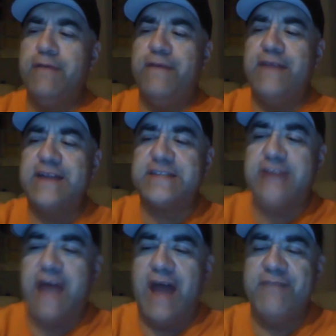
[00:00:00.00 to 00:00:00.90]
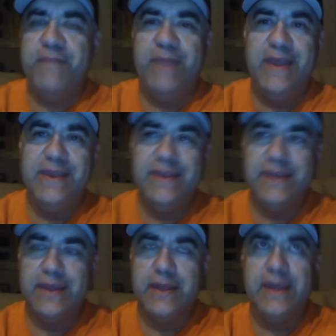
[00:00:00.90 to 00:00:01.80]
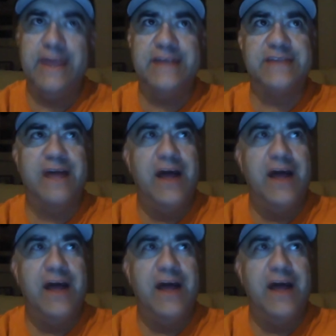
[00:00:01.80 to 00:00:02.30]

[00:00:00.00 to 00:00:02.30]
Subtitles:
The fastest I've been is